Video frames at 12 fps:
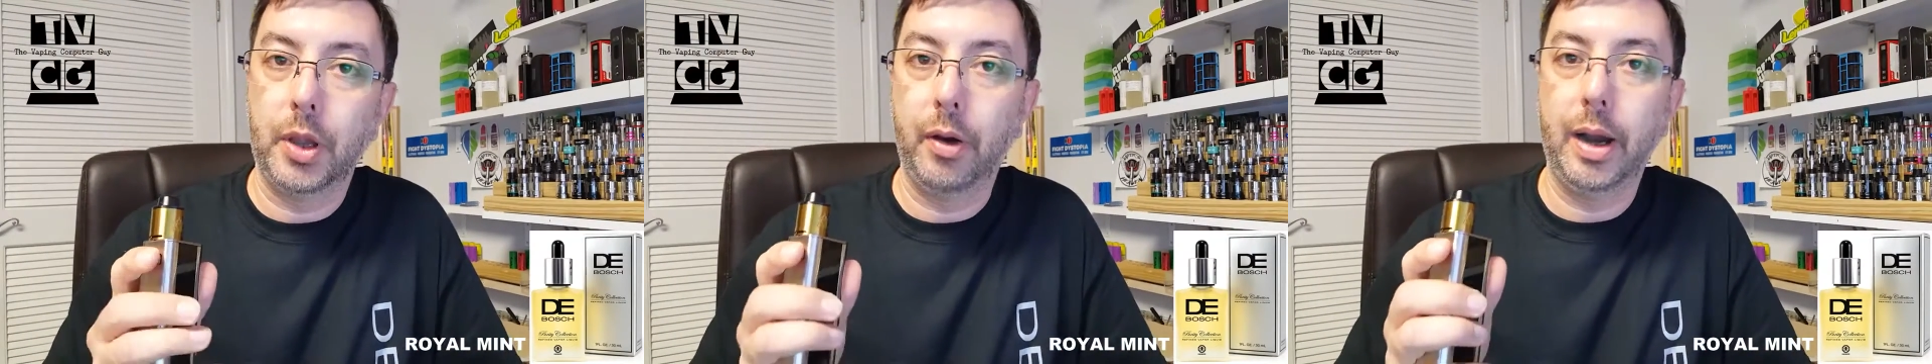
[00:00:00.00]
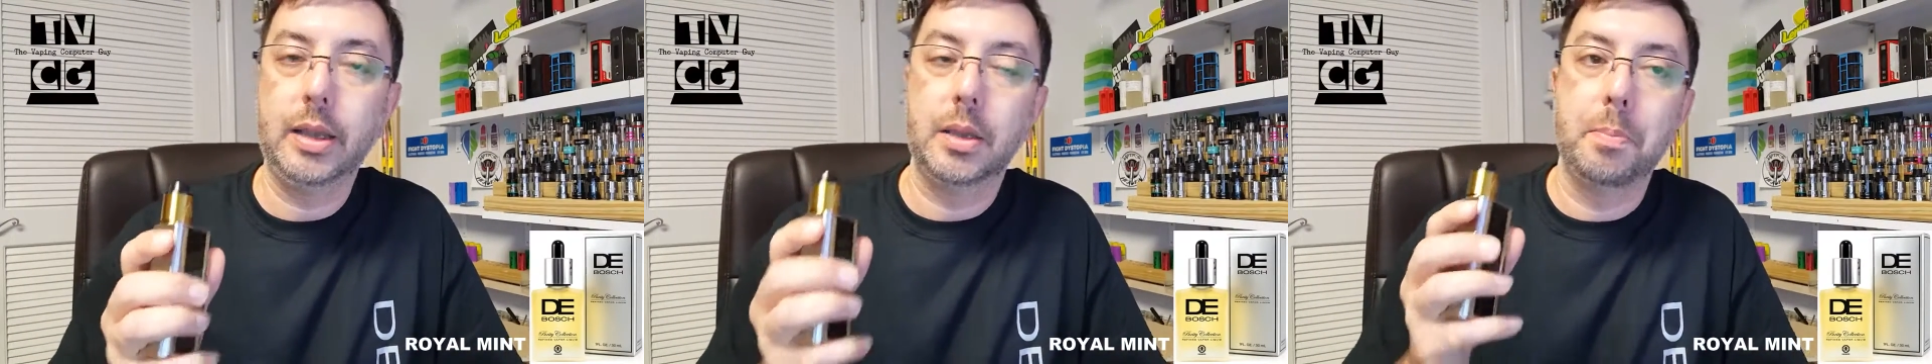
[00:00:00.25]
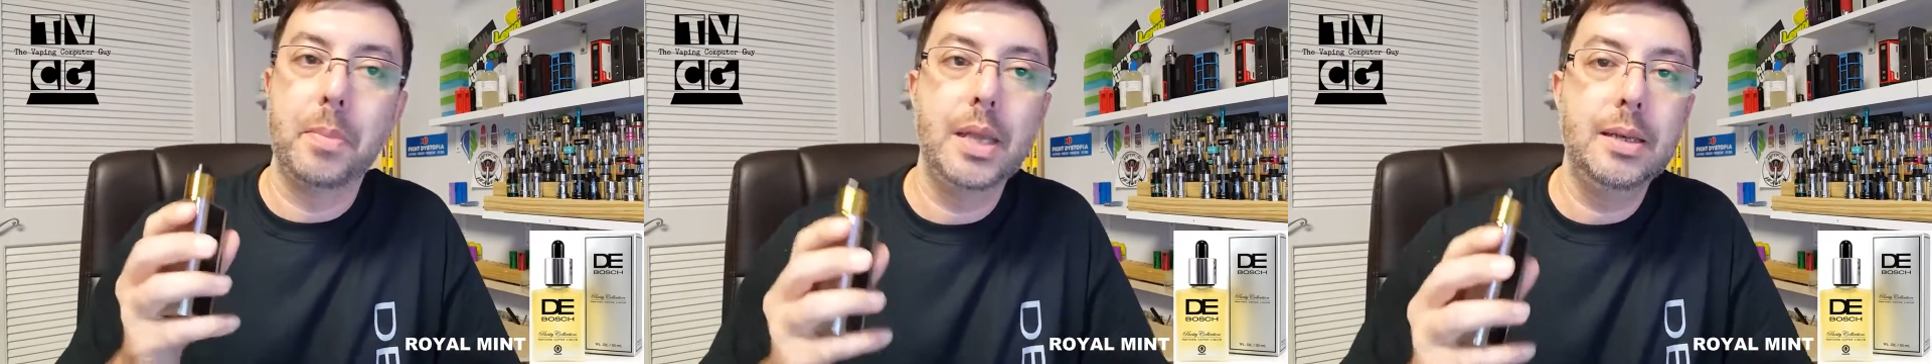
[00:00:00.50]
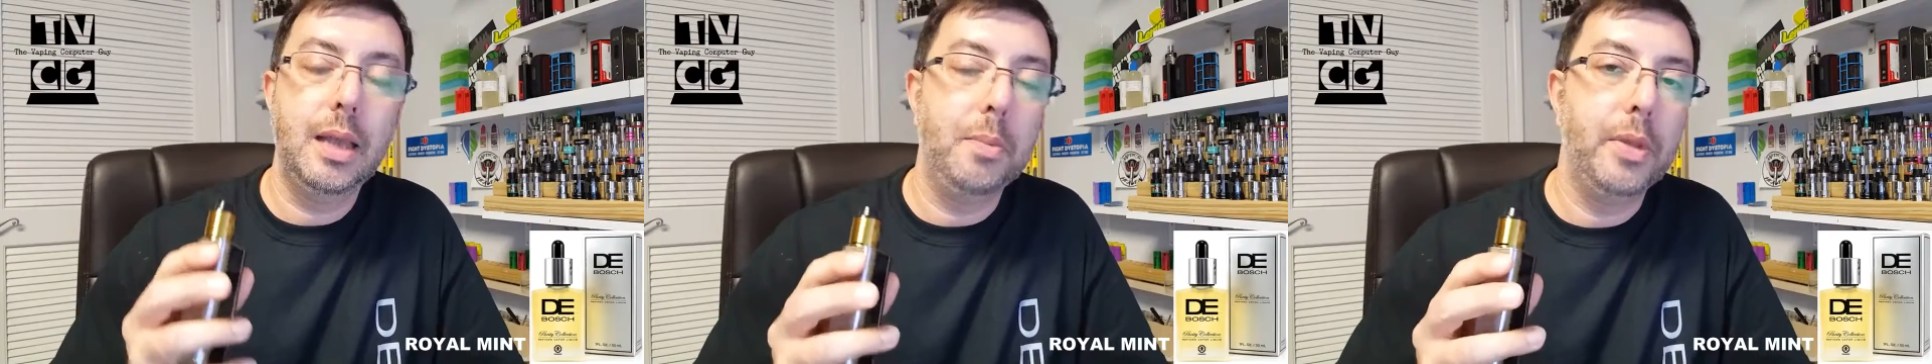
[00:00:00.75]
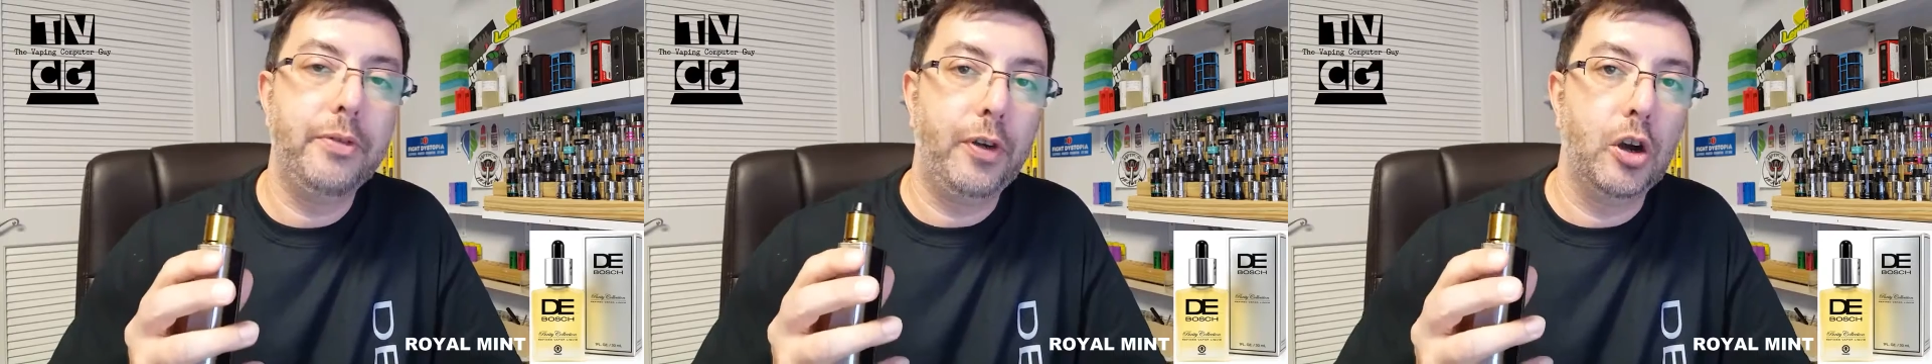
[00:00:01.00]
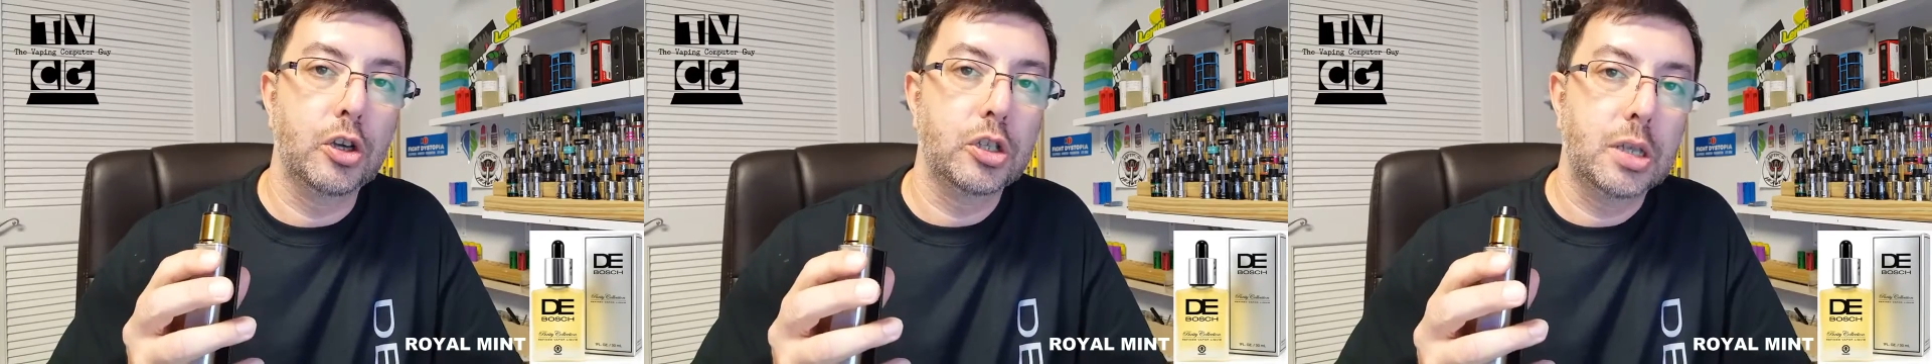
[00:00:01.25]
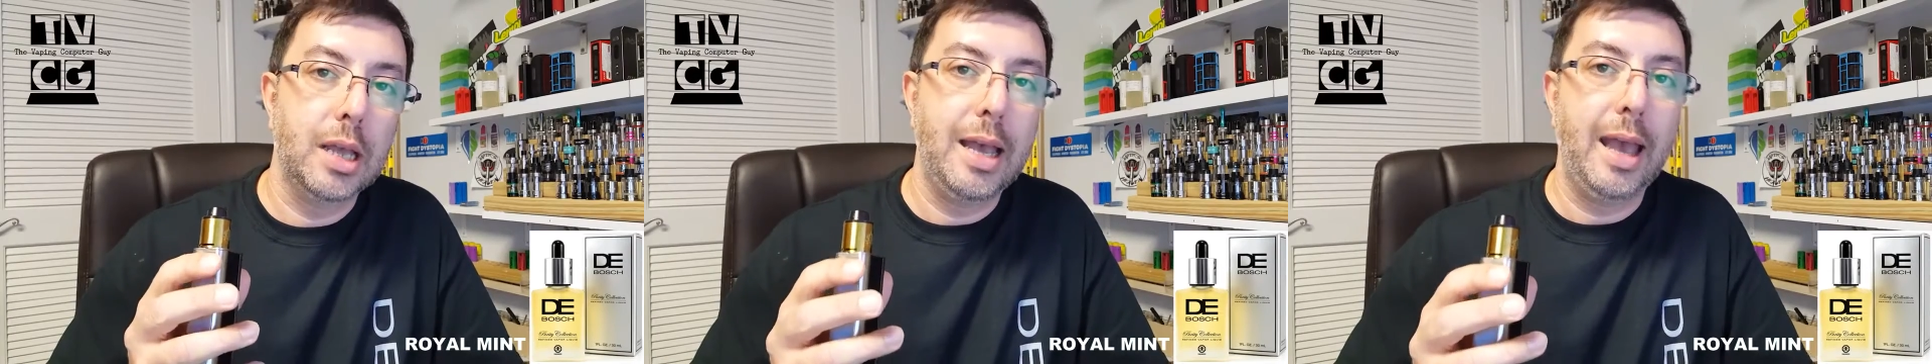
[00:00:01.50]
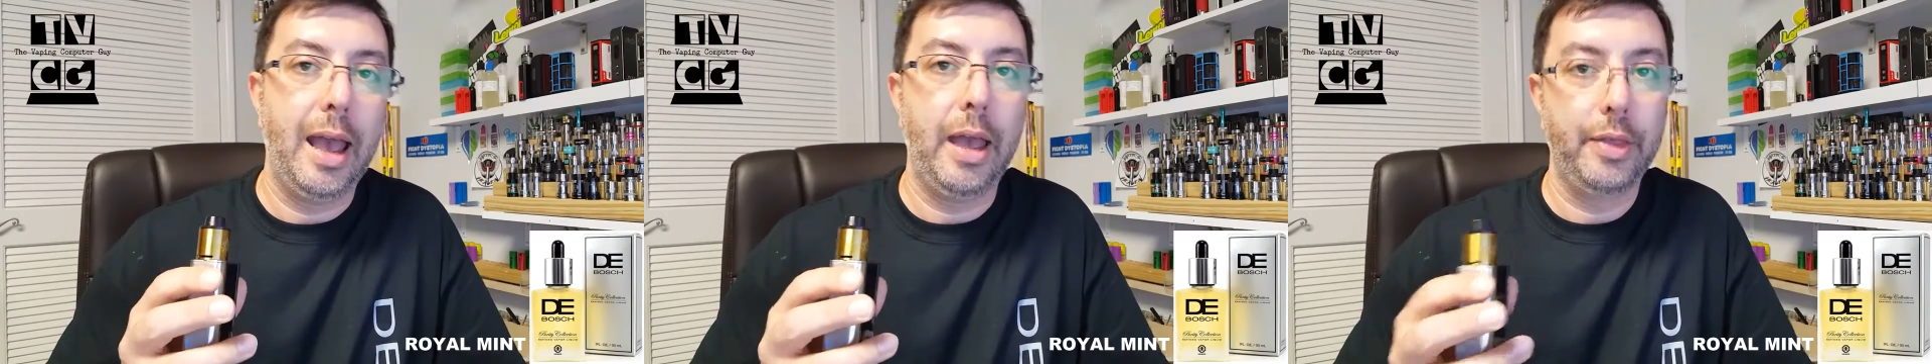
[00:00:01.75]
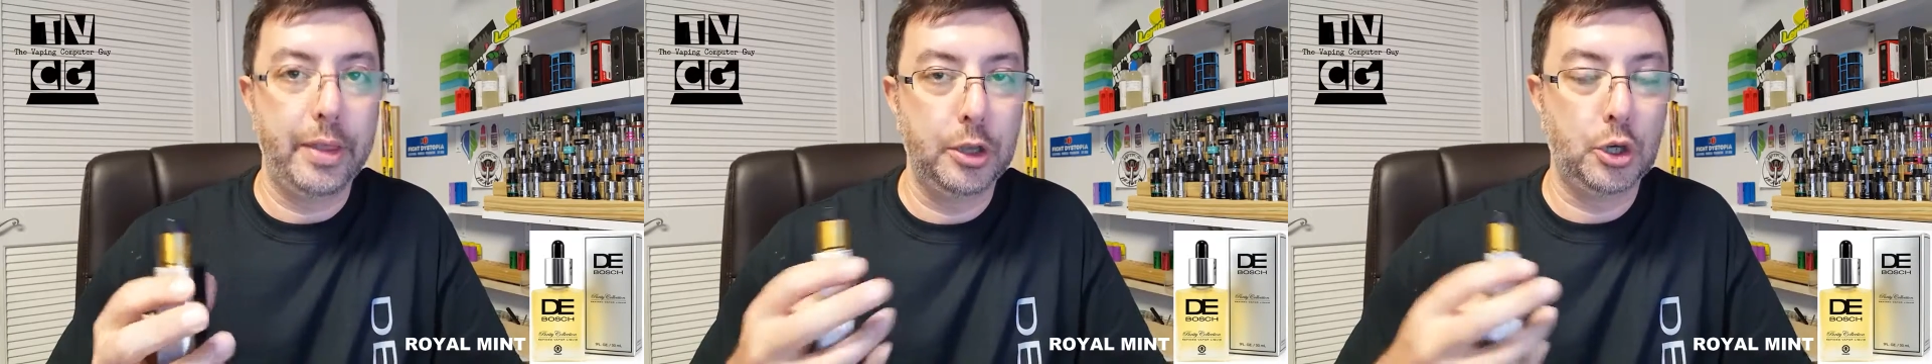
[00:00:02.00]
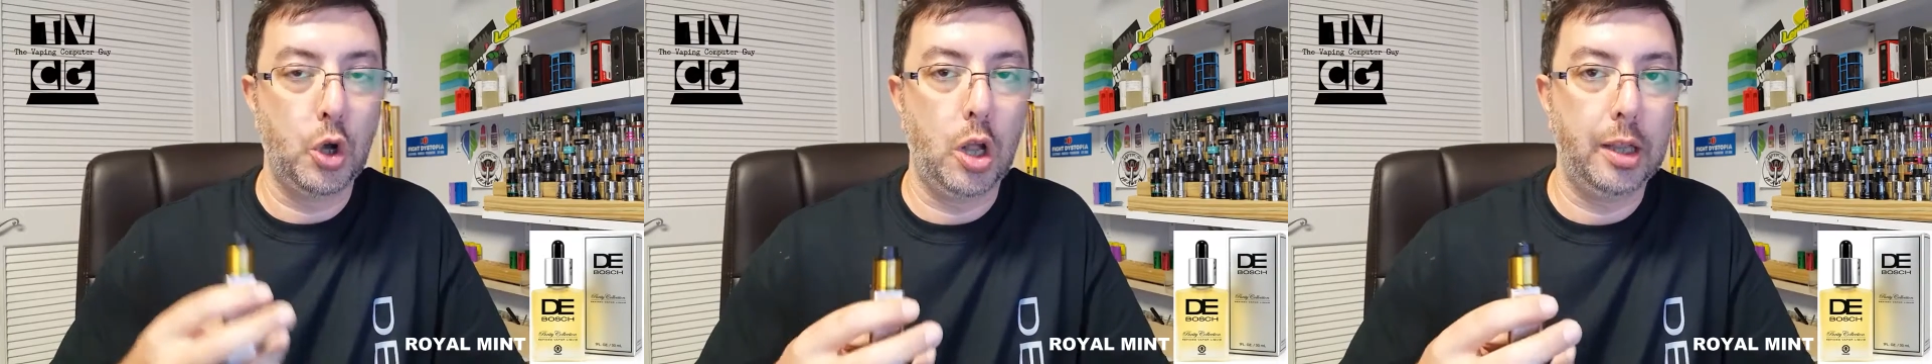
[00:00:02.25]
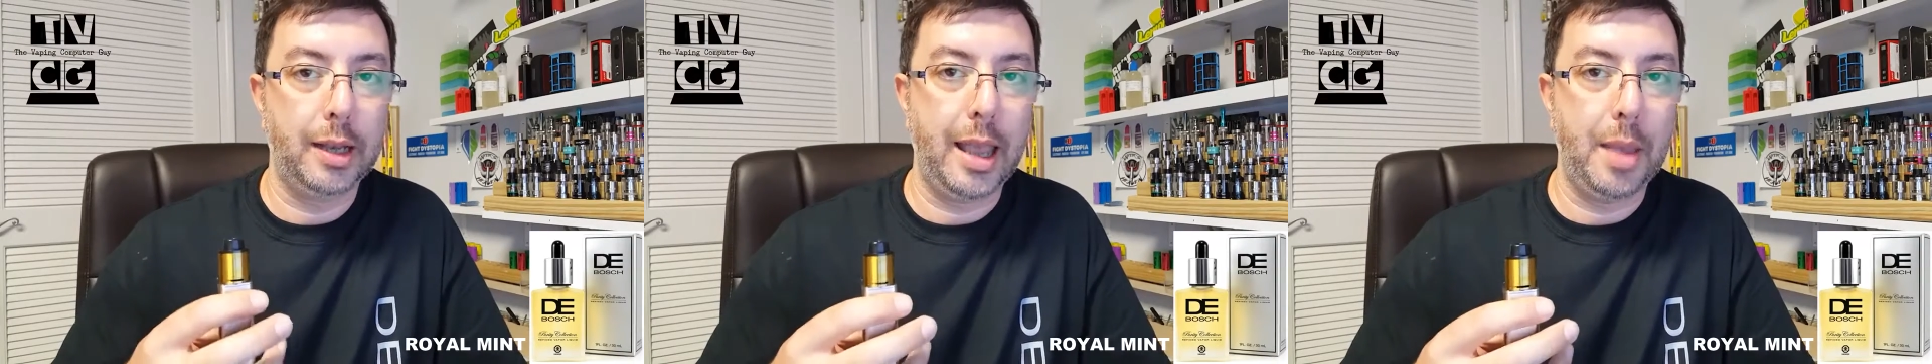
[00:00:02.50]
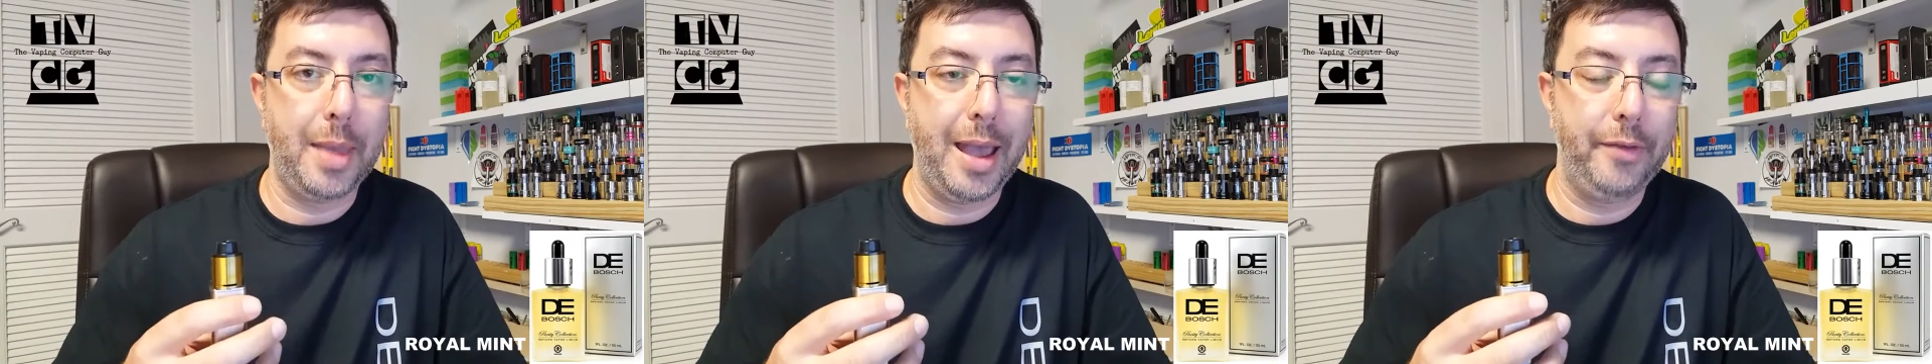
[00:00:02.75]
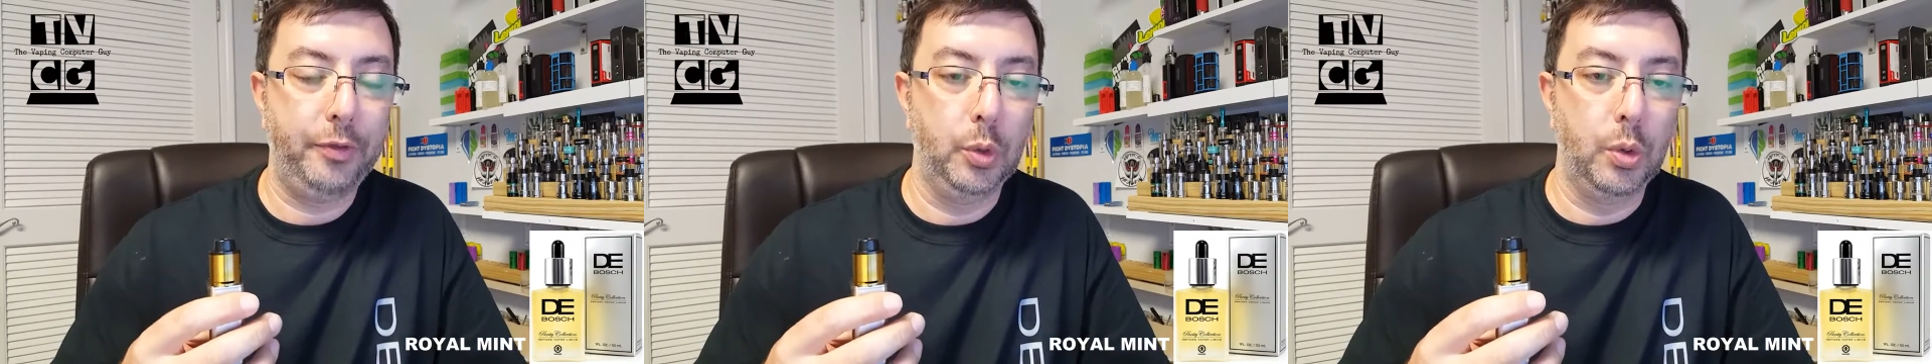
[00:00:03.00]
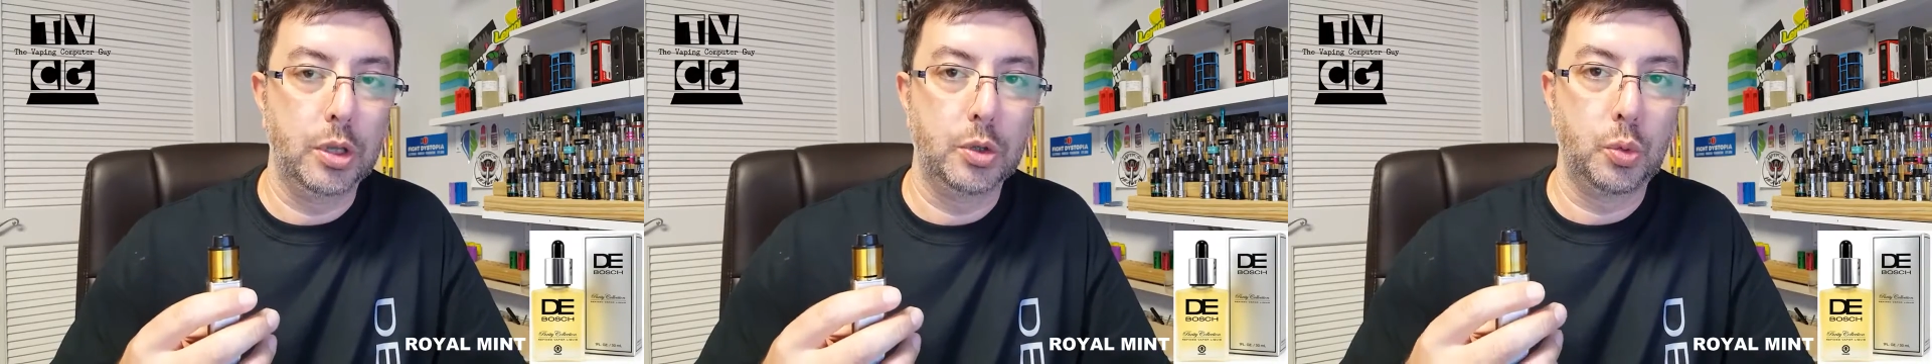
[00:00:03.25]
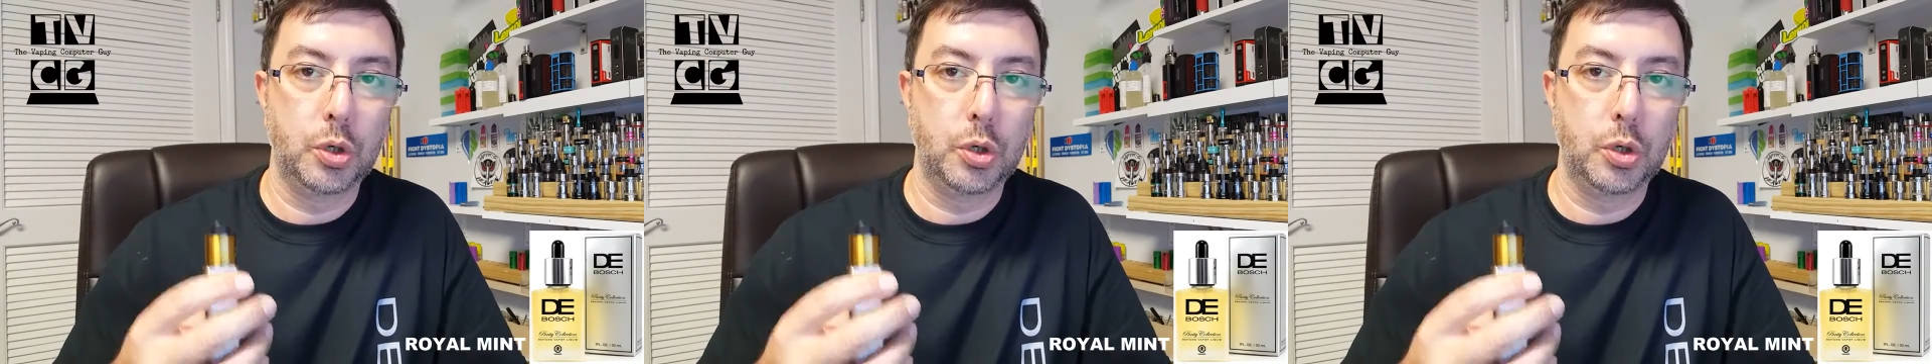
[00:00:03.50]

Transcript: All right, the mint hit me first, and then the chocolate came afterwards,